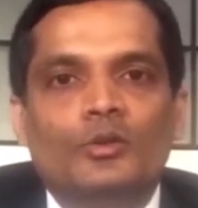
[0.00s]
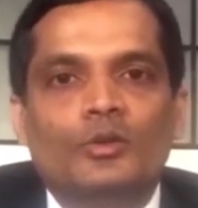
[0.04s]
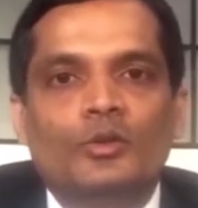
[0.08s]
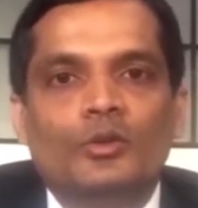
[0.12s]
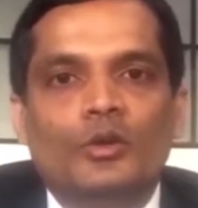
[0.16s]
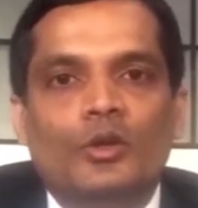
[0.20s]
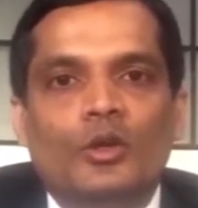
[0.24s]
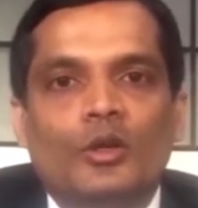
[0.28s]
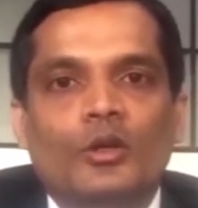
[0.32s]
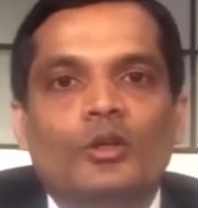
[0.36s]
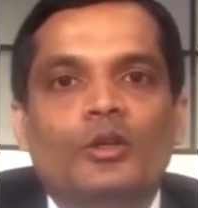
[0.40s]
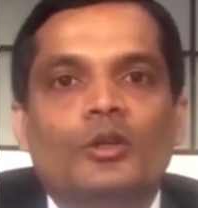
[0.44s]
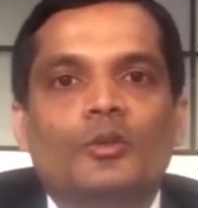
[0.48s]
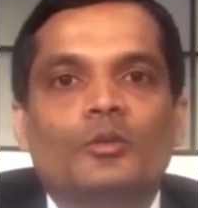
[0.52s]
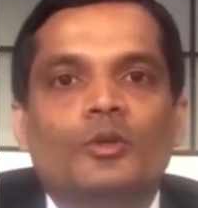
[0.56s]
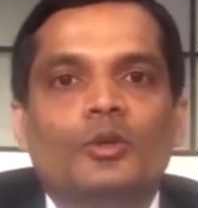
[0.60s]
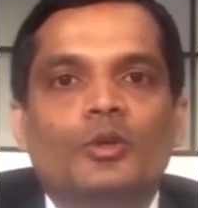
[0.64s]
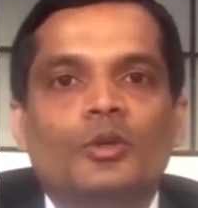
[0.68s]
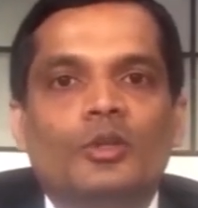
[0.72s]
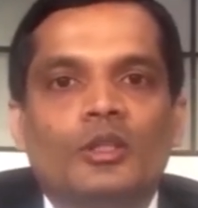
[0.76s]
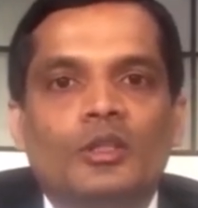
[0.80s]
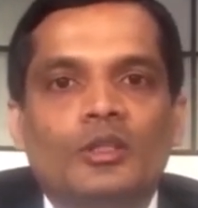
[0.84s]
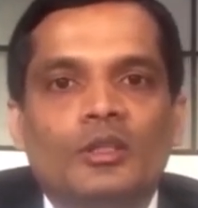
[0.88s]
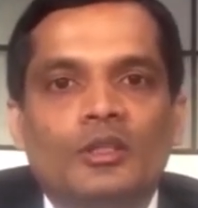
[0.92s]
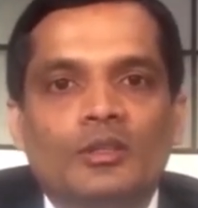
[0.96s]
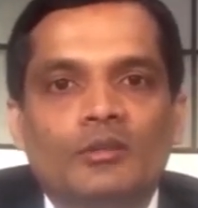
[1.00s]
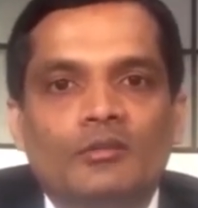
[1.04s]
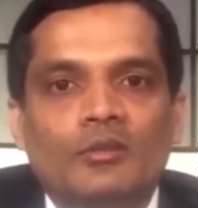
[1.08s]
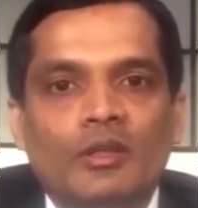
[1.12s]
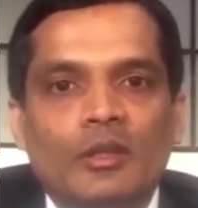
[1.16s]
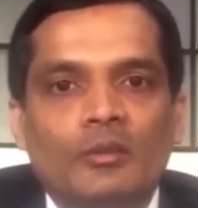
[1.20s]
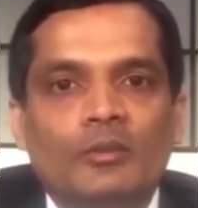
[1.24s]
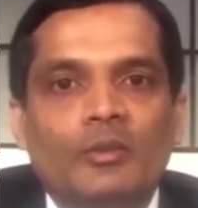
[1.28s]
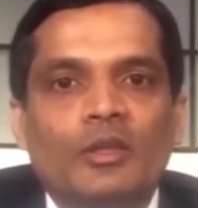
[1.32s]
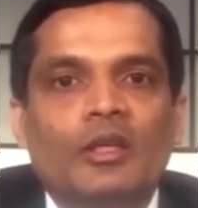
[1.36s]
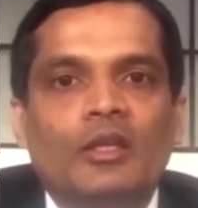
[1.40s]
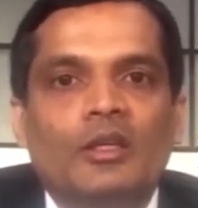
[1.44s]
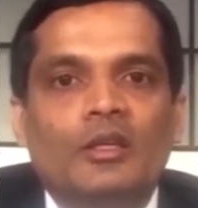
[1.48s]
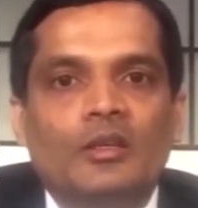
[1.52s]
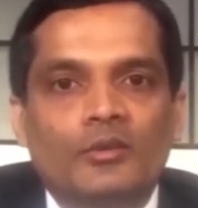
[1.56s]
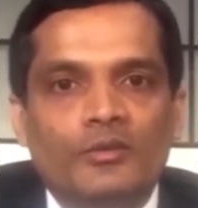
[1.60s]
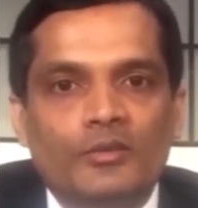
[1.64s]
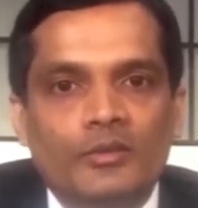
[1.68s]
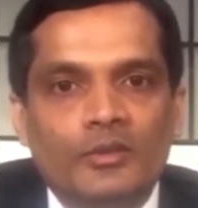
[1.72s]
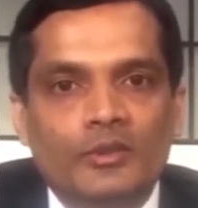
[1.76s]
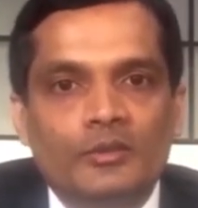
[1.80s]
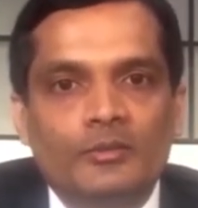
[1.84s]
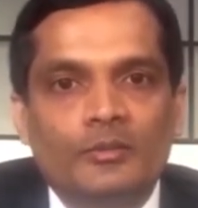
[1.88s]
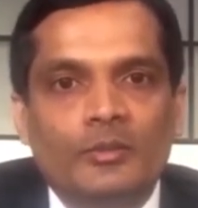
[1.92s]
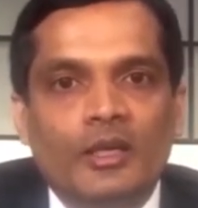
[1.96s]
recent research being conducted